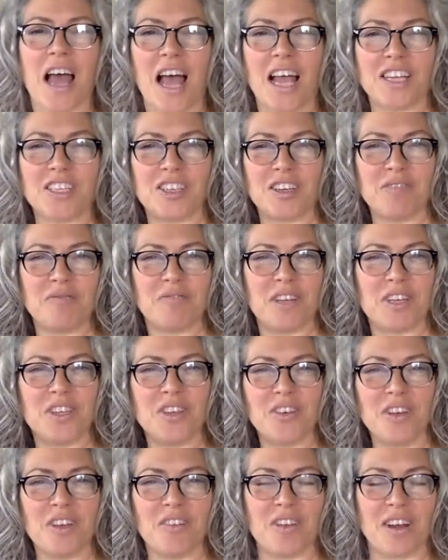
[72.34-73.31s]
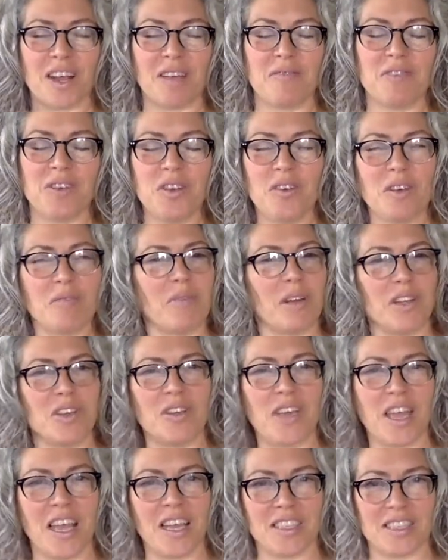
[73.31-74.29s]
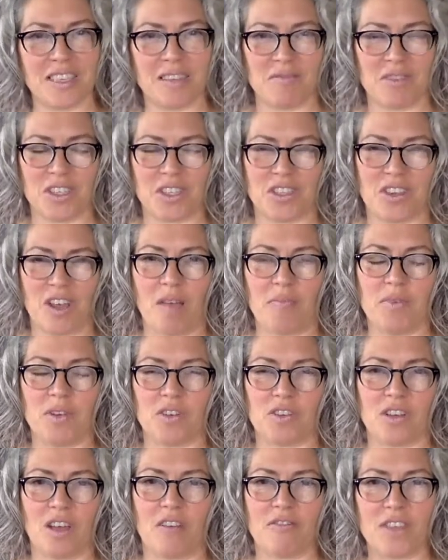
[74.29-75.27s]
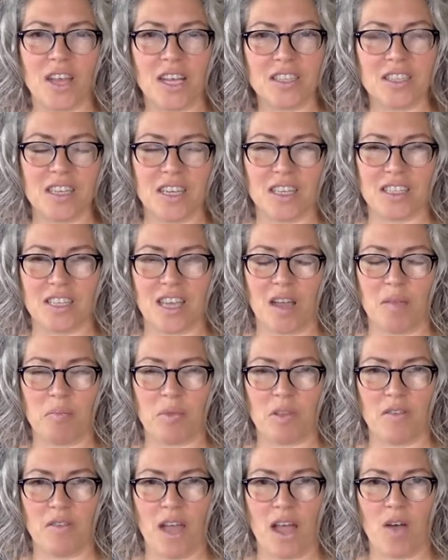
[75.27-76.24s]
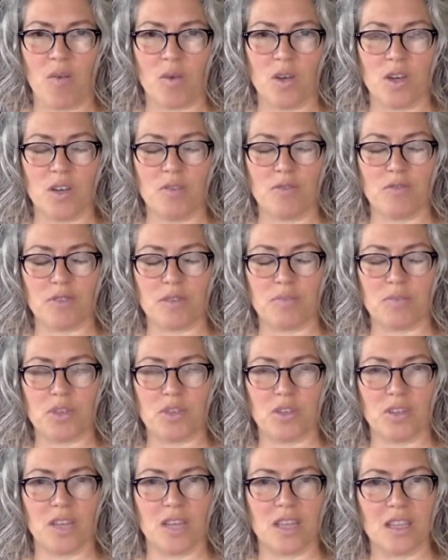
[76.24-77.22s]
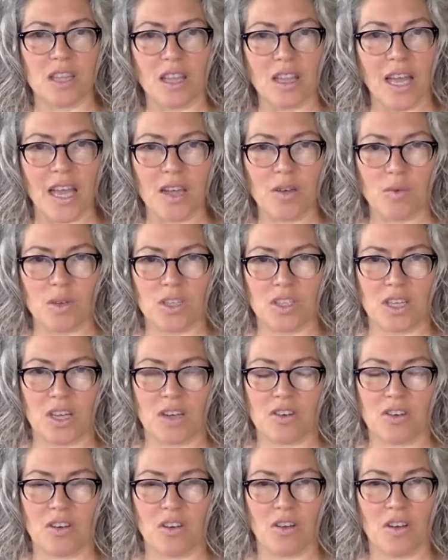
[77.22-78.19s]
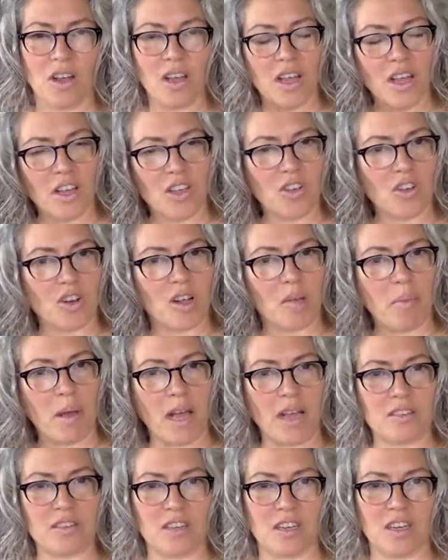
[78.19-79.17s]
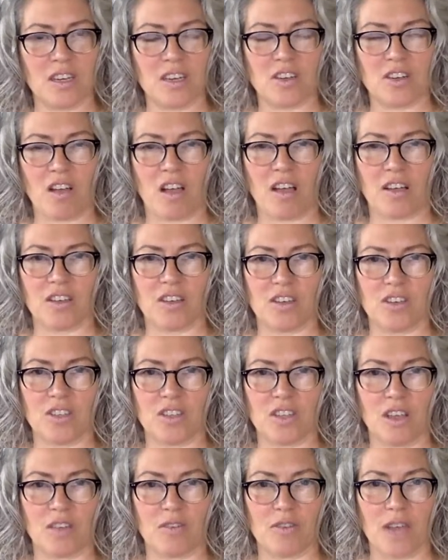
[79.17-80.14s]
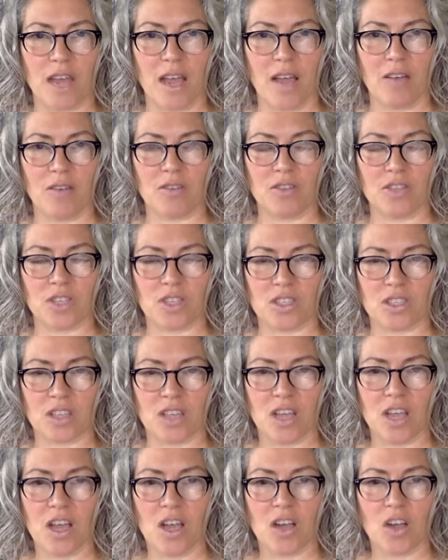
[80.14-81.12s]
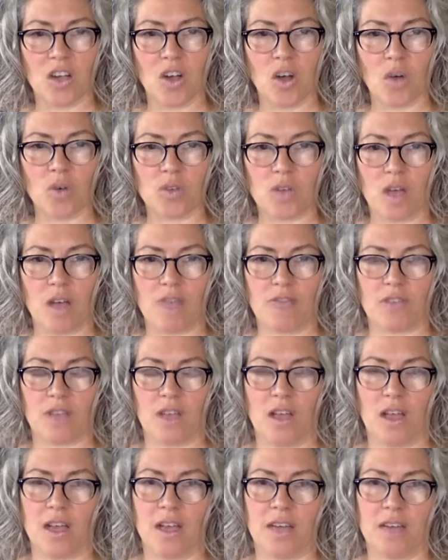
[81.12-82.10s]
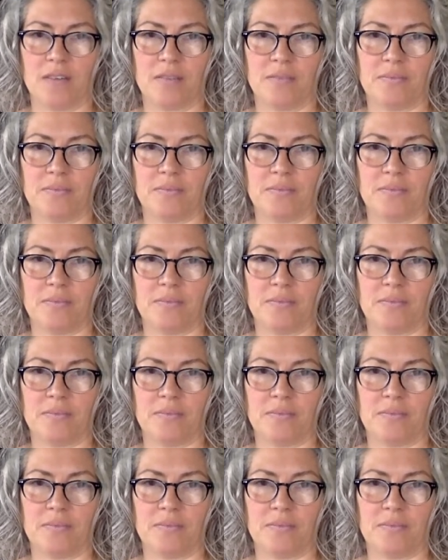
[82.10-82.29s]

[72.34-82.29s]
I shouldn't be doing what I'm doing, but you can't seem to stop yourself. That's an example of how when you flipped your lid, the language center, your capacity to talk yourself down just goes offline.